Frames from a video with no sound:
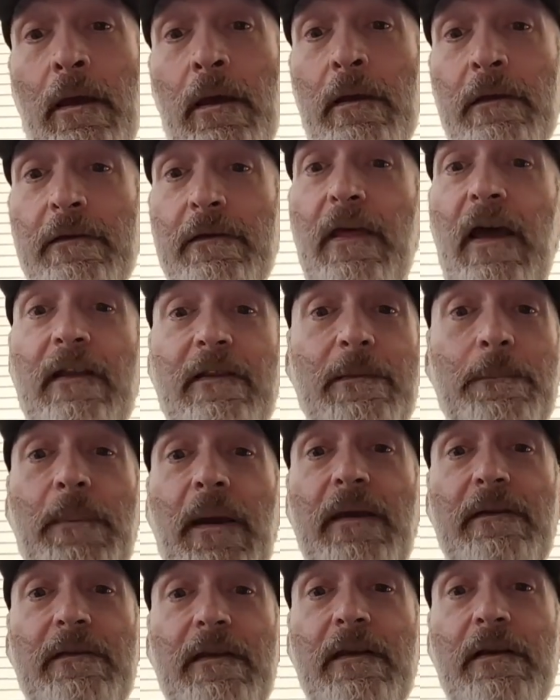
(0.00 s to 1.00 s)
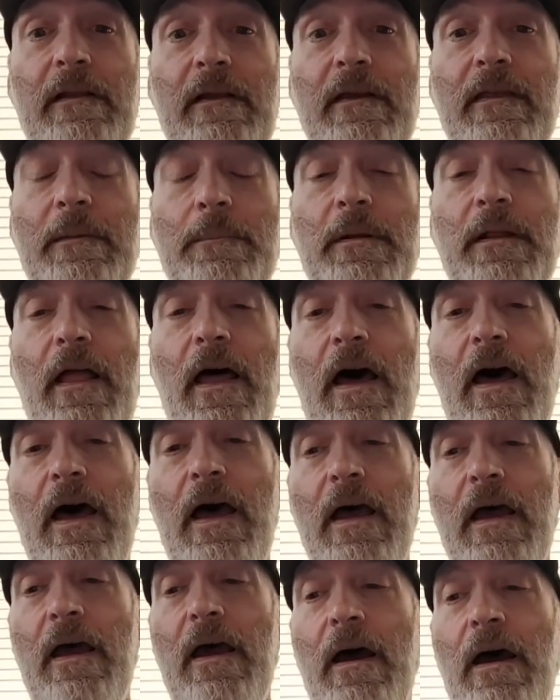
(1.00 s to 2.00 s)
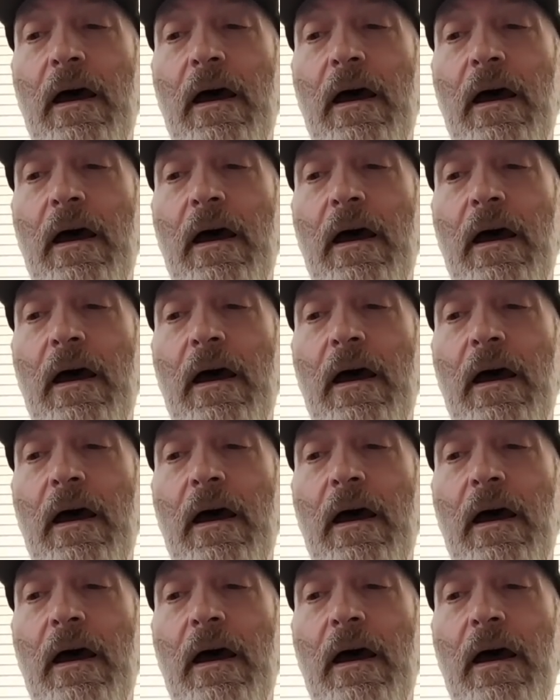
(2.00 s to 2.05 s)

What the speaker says: So that's basically the plot.